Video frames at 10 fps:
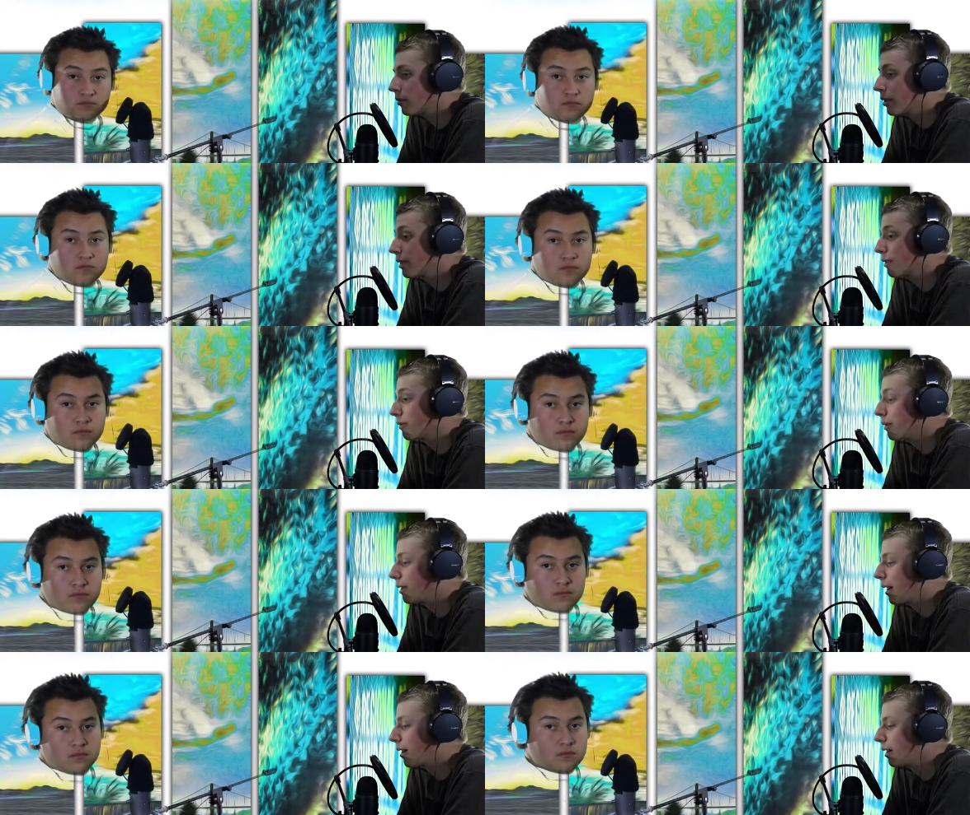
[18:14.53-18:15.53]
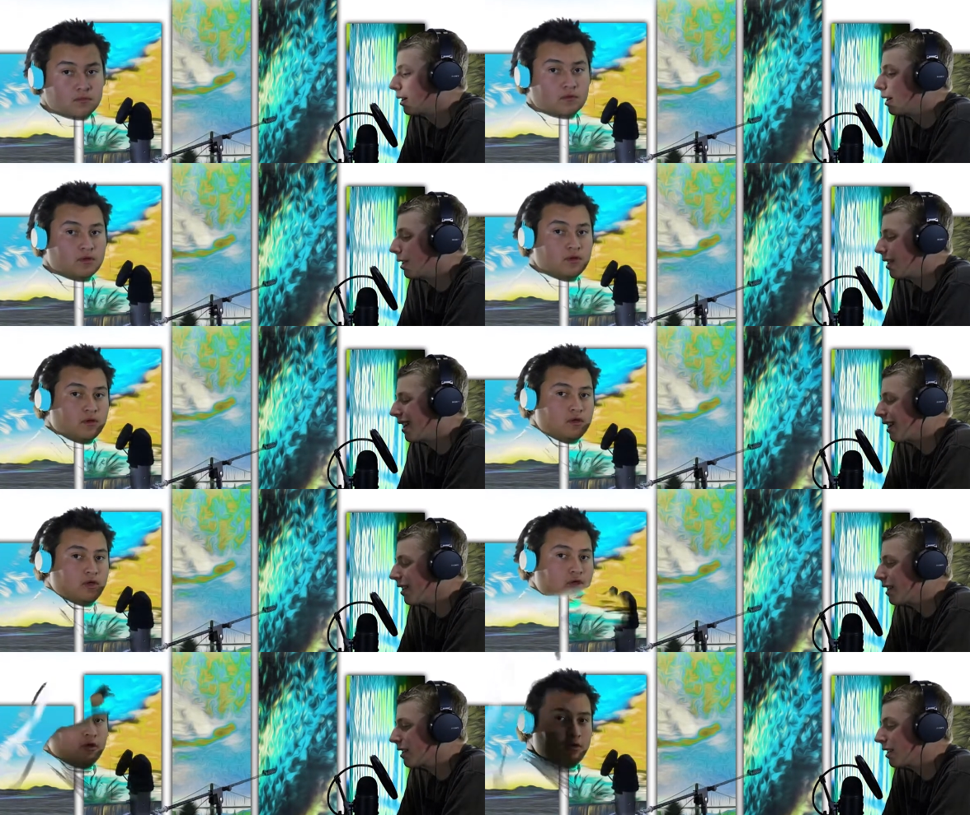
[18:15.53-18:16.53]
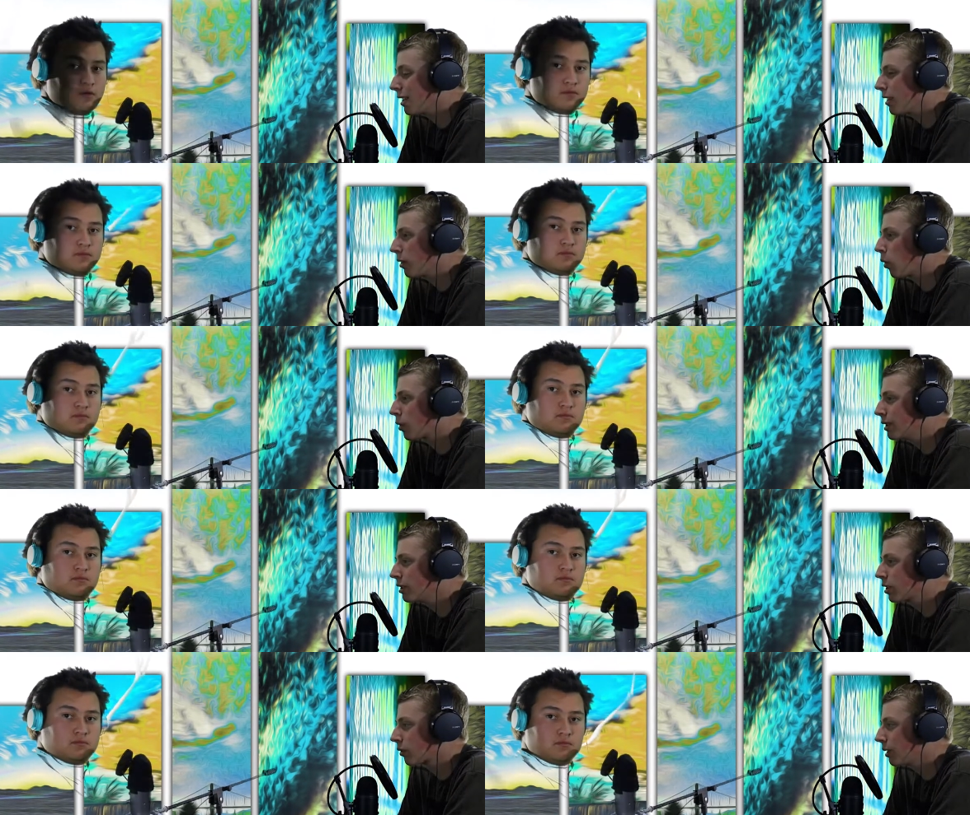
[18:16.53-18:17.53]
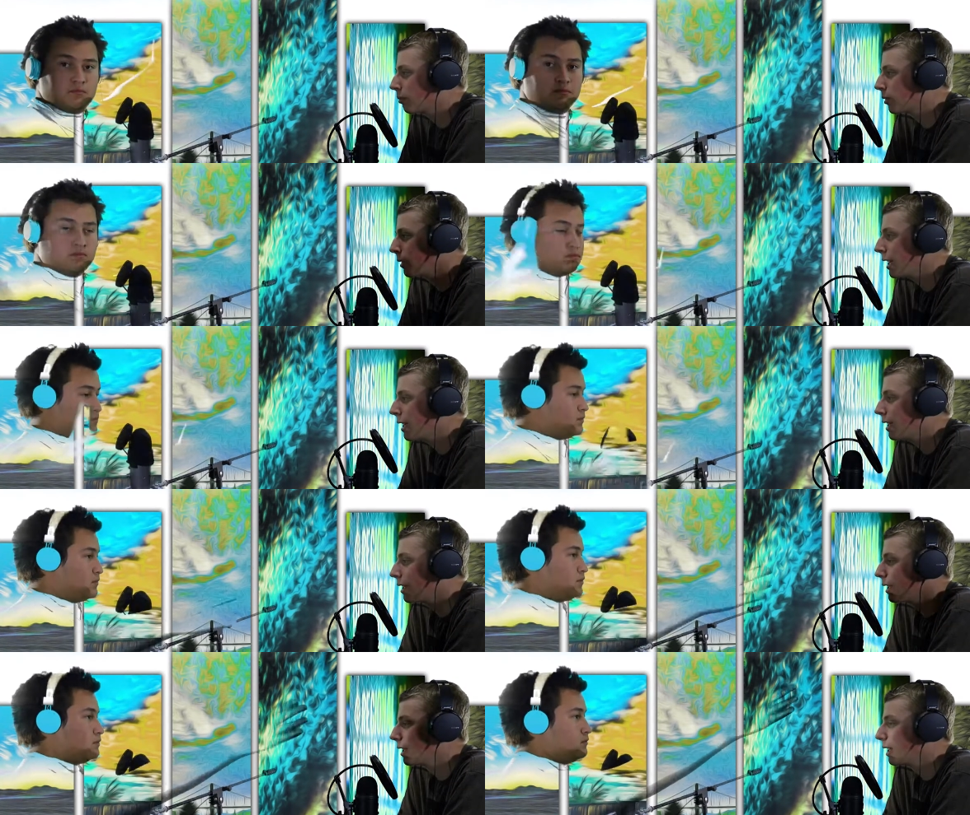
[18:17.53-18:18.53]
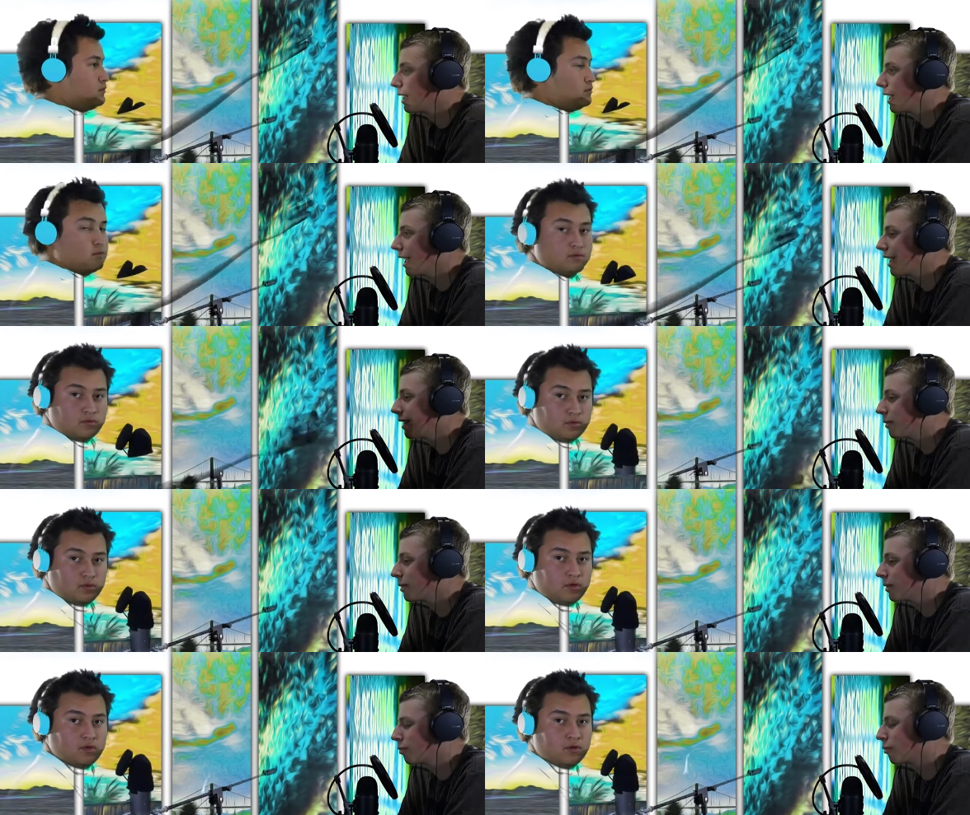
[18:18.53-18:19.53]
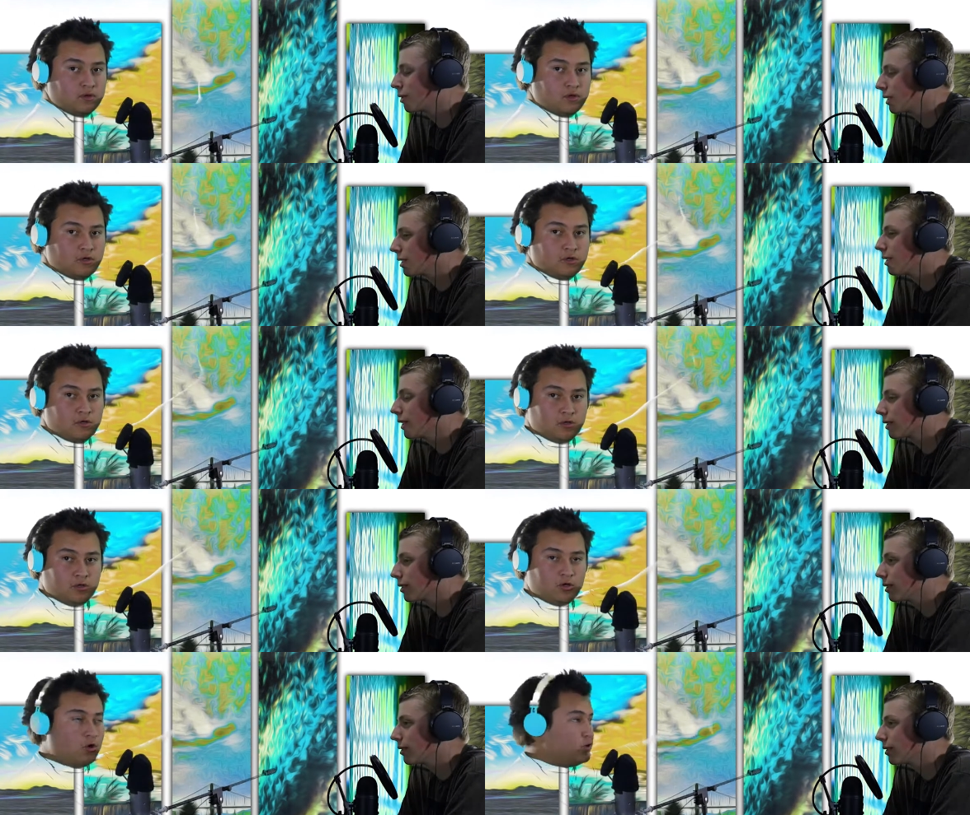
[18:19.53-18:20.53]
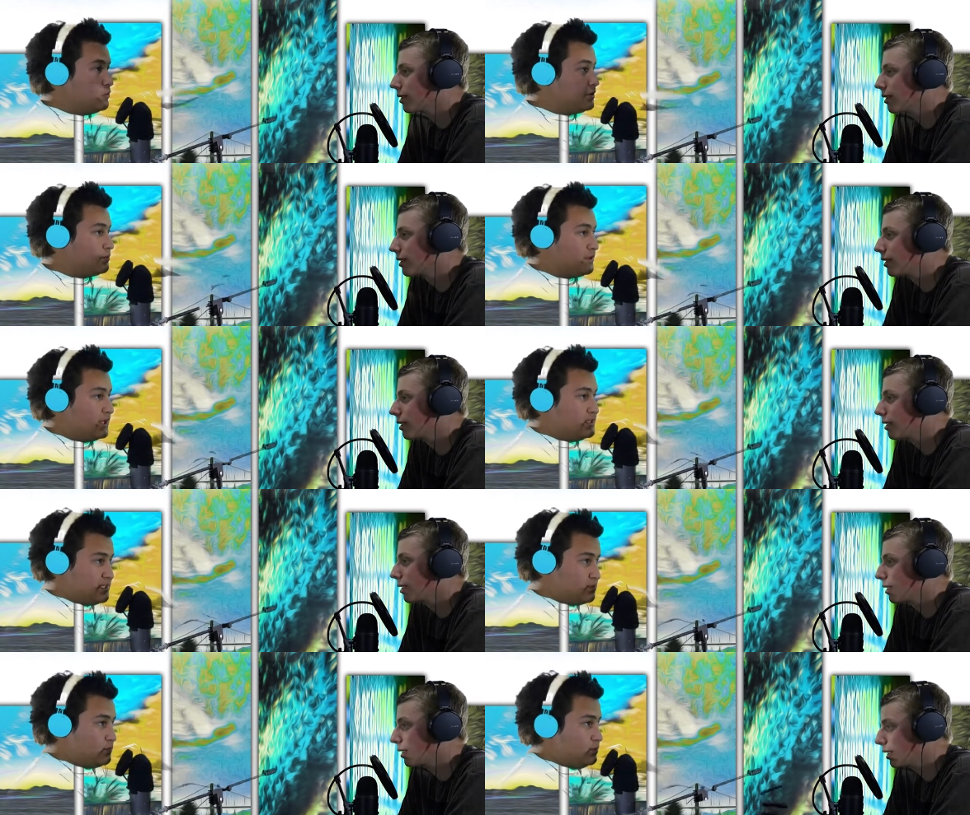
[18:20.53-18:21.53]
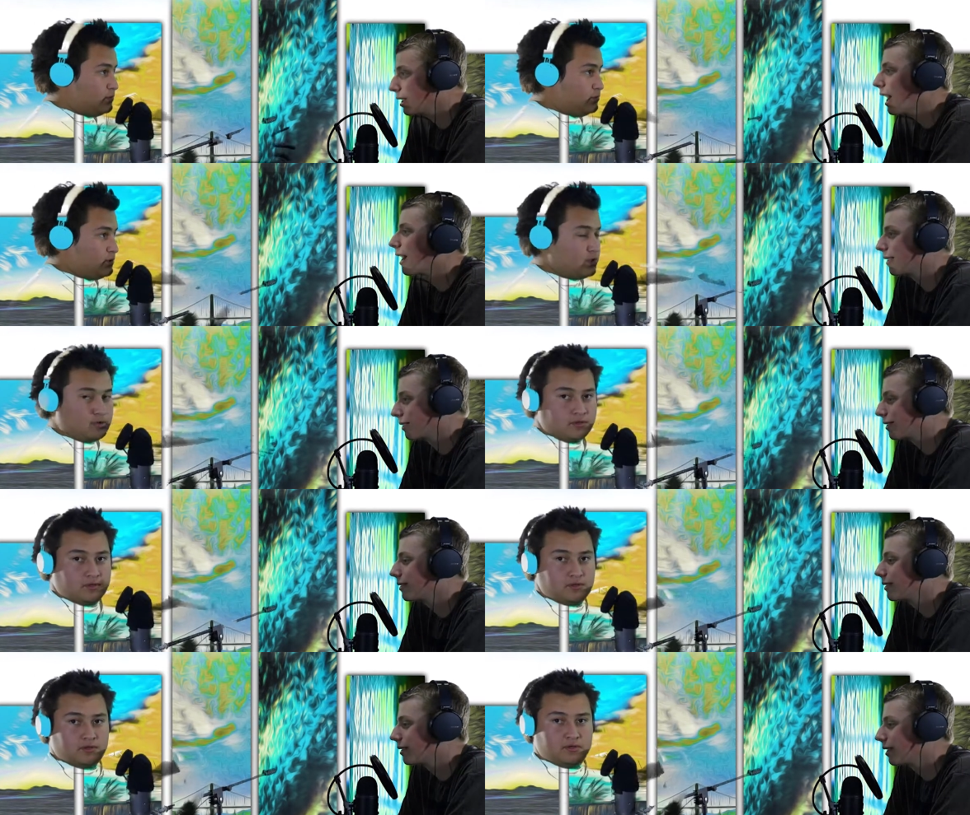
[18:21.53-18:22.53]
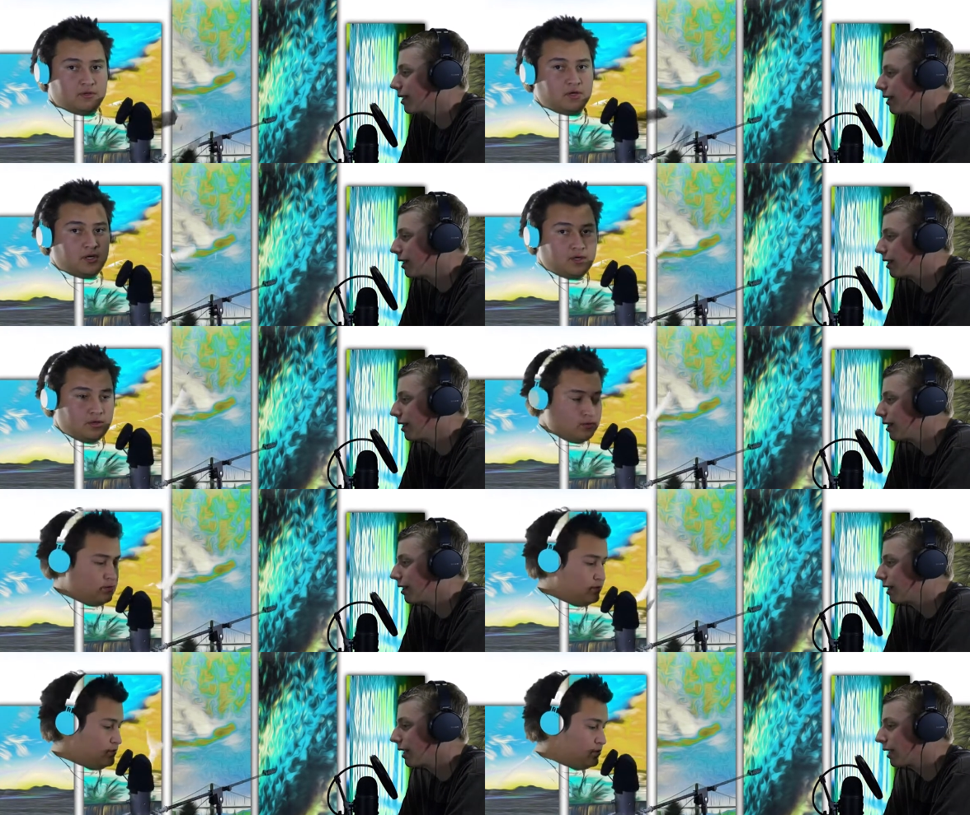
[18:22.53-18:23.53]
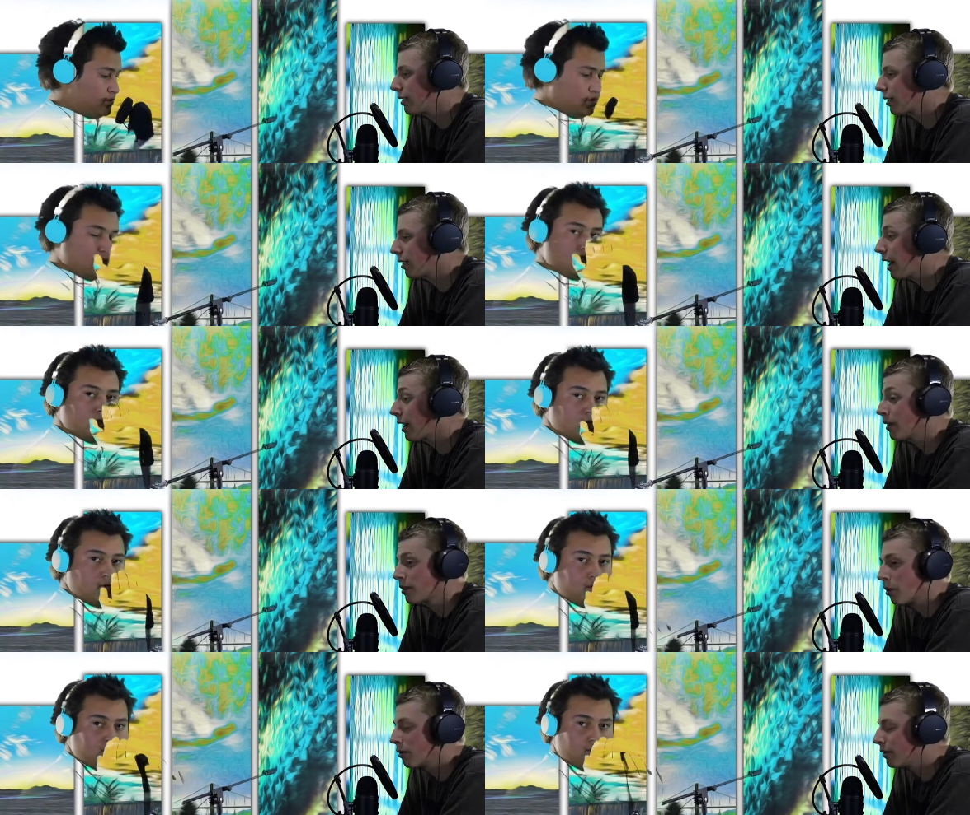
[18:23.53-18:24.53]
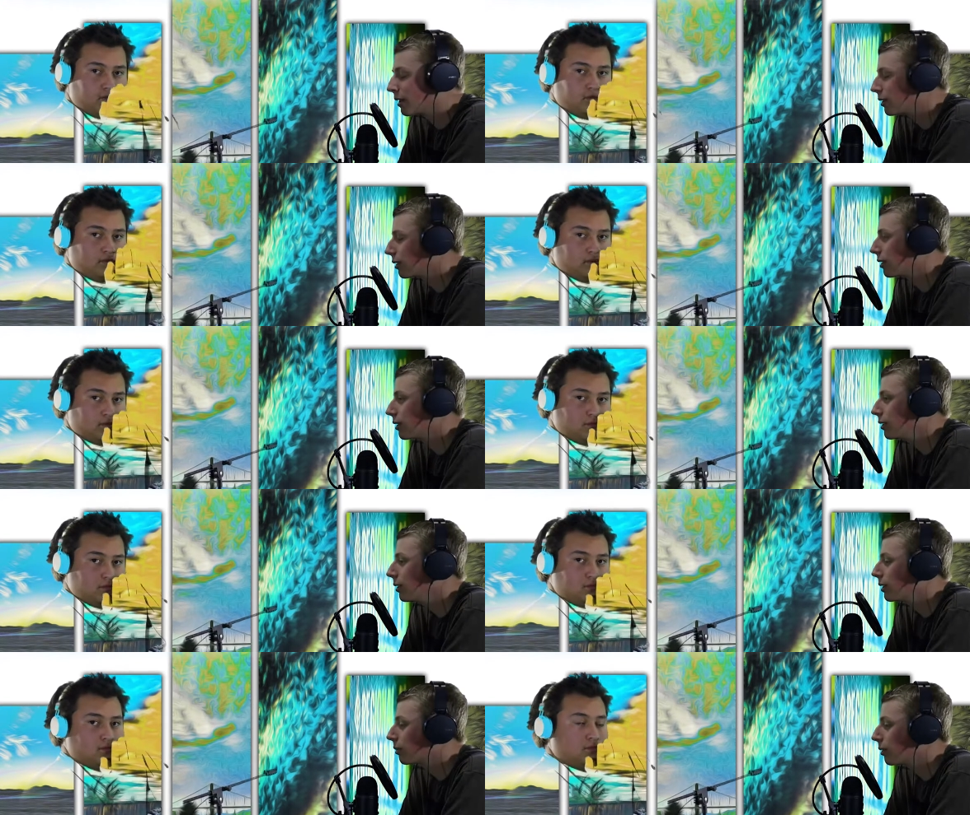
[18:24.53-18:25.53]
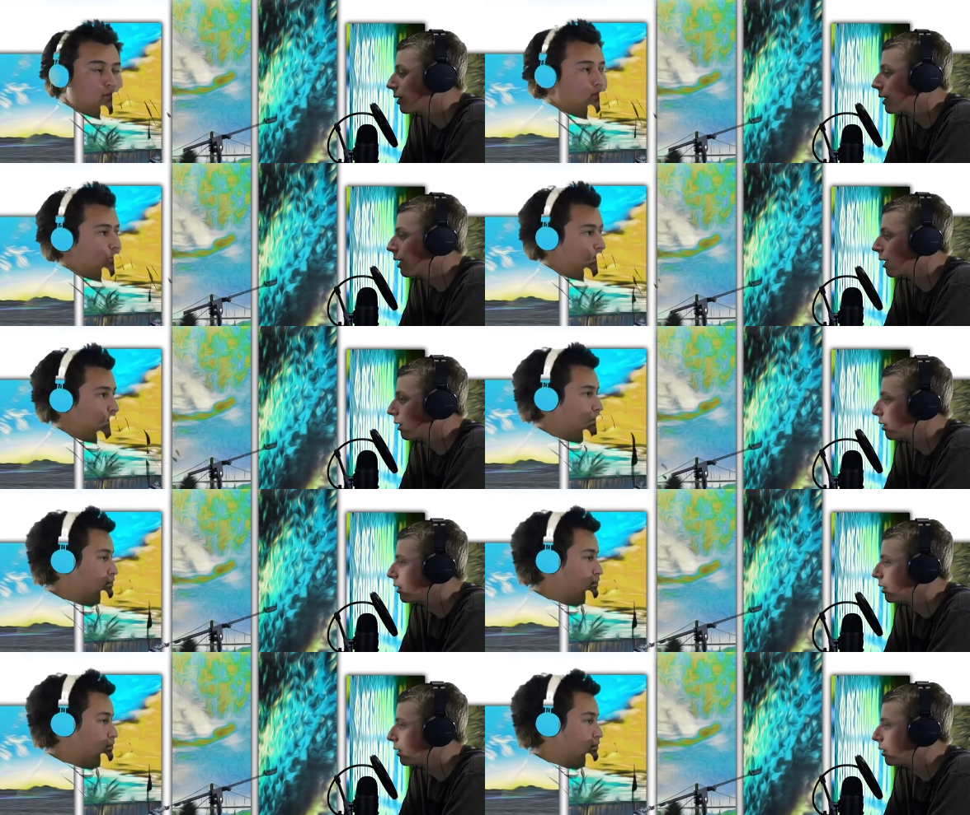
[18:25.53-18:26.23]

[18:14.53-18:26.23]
Speaker 1: really good food there. They had, like, a an orange creme brulee, and it was really delicious.
Speaker 2: Oh, you went there with Hannah. Is that the one you
Speaker 1: went Yeah.
Speaker 2: With? Uh-huh.
Speaker 1: Yeah, I took her there. I got swordfish. Dude, it's really good.